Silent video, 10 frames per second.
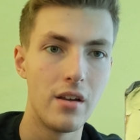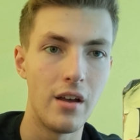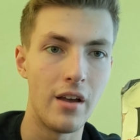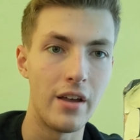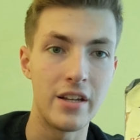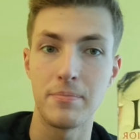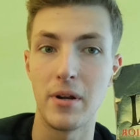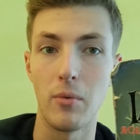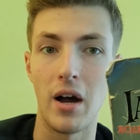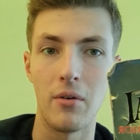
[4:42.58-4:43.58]
it's been
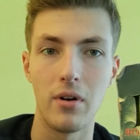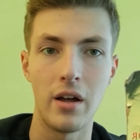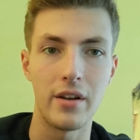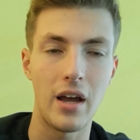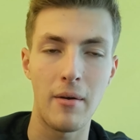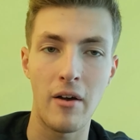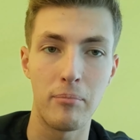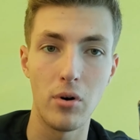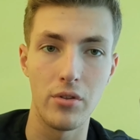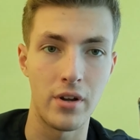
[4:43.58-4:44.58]
a while. And I
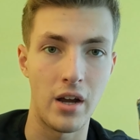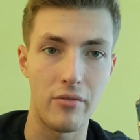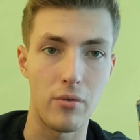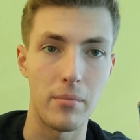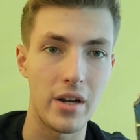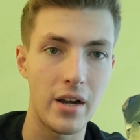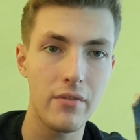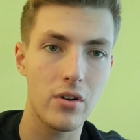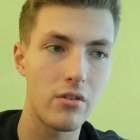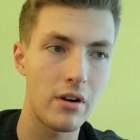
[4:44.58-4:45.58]
bought the 9th one, but I
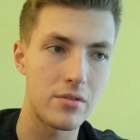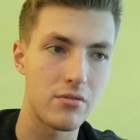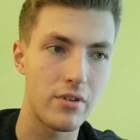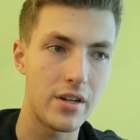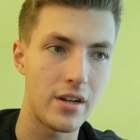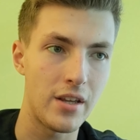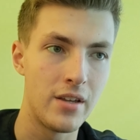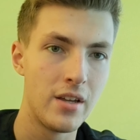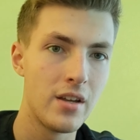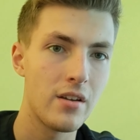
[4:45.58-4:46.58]
never got around to reading it,
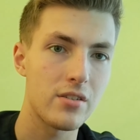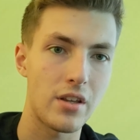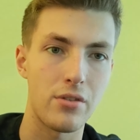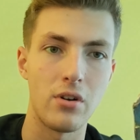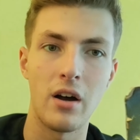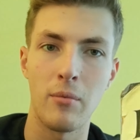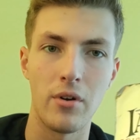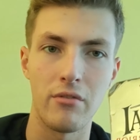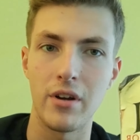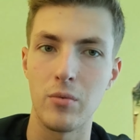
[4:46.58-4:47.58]
because I thought I
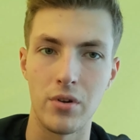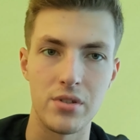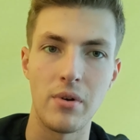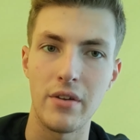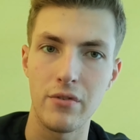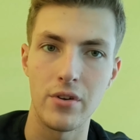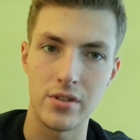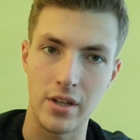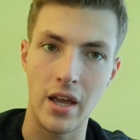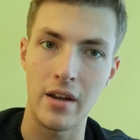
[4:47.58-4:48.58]
want to read 1 to 8
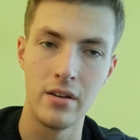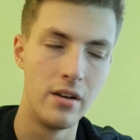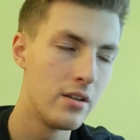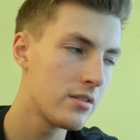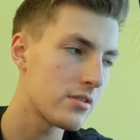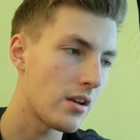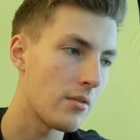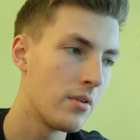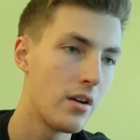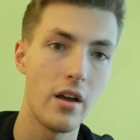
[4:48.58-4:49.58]
first again.
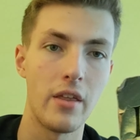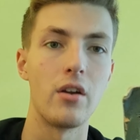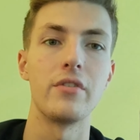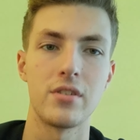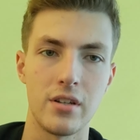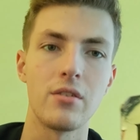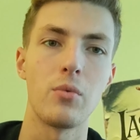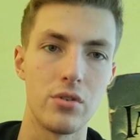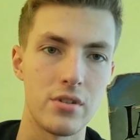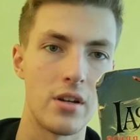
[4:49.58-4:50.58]
So, and then obviously do
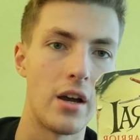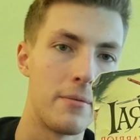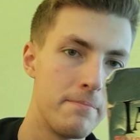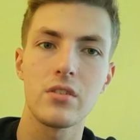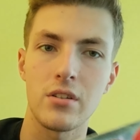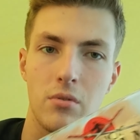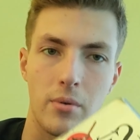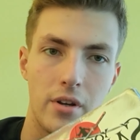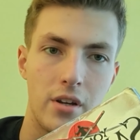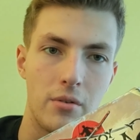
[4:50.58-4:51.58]
1 to 9. So that's what
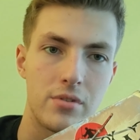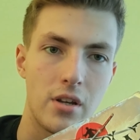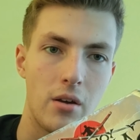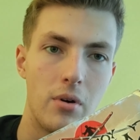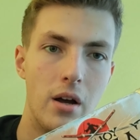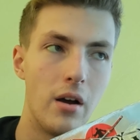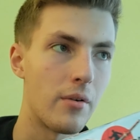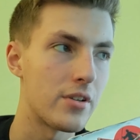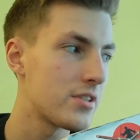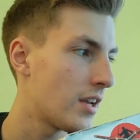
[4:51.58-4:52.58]
I'm going to do. So I'm
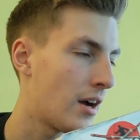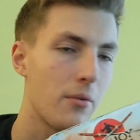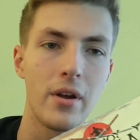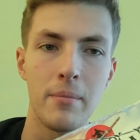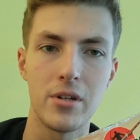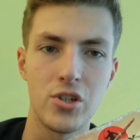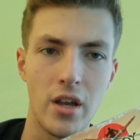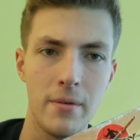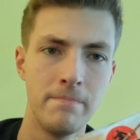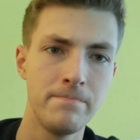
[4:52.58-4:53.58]
going to sit out in my
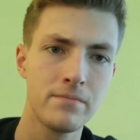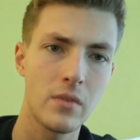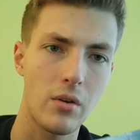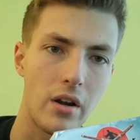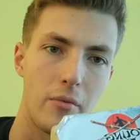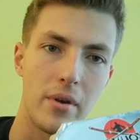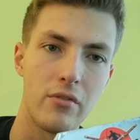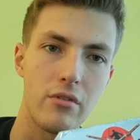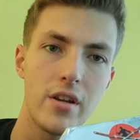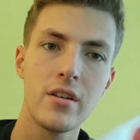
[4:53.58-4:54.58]
chair and have a bit of
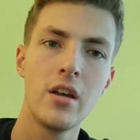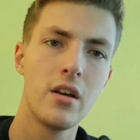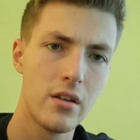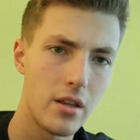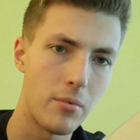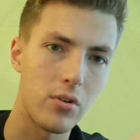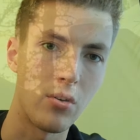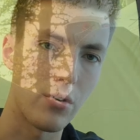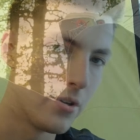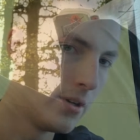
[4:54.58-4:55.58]
a read, and we'll
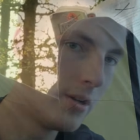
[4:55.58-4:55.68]
cook.